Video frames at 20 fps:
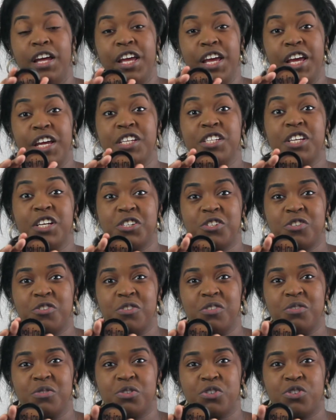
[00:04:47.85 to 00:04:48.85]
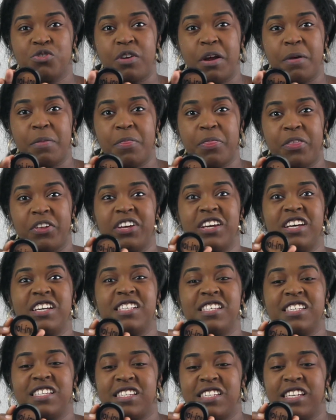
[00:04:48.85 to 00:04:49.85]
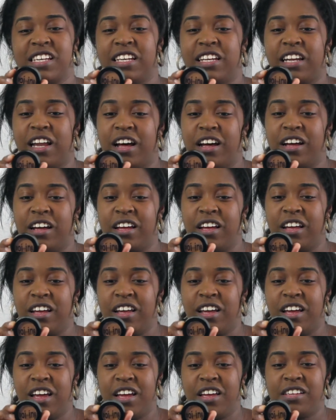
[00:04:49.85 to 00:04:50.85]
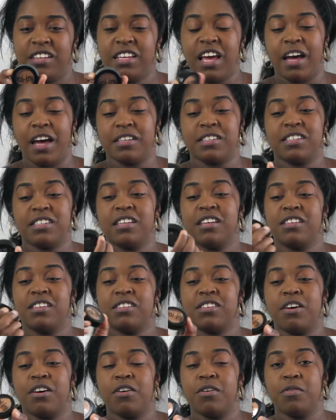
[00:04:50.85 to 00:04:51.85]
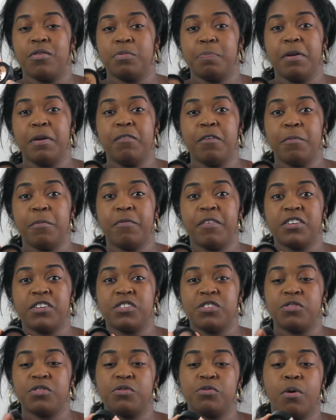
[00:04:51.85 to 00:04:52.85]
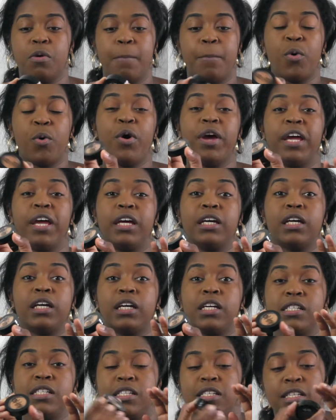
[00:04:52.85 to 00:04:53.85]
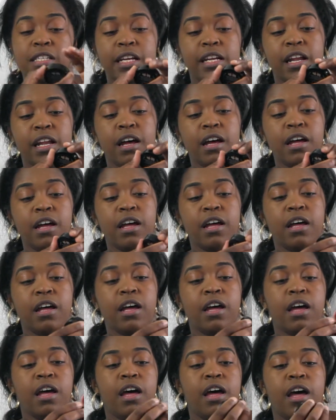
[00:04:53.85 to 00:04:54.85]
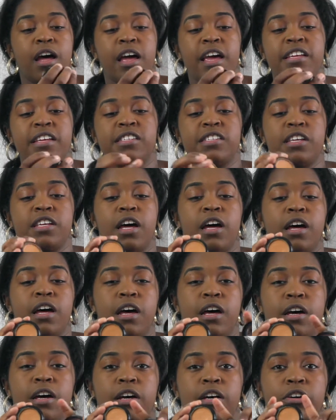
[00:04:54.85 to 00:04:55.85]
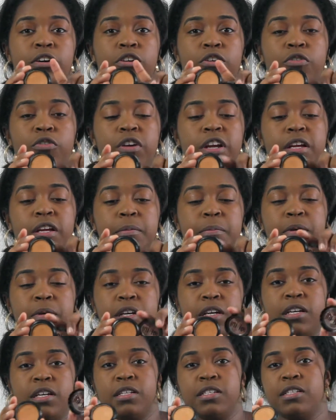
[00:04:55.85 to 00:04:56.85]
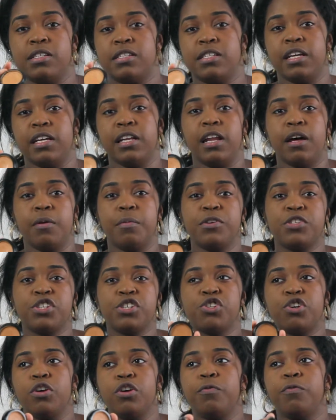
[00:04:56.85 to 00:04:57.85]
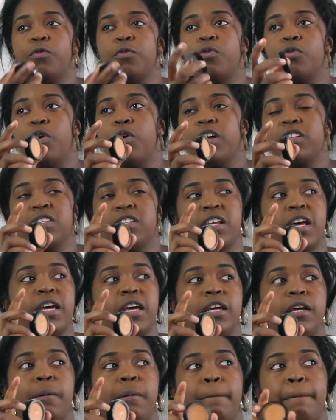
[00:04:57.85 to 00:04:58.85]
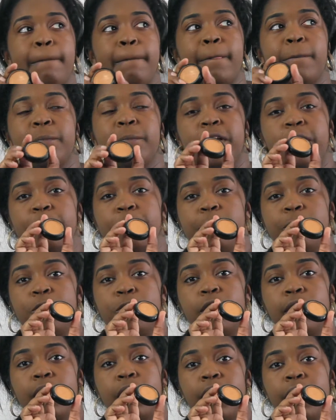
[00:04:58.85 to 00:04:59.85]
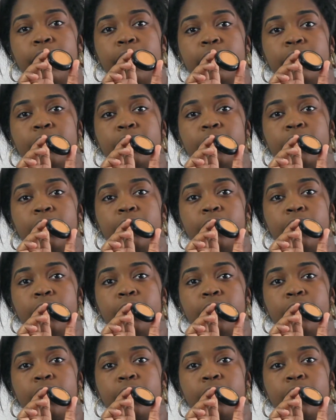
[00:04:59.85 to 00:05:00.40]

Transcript: Industrial strength concealer. Yes. So it's Benefit Professional Boi-ing concealer. It's a cream concealer, which is good for, I'd say, if you've got like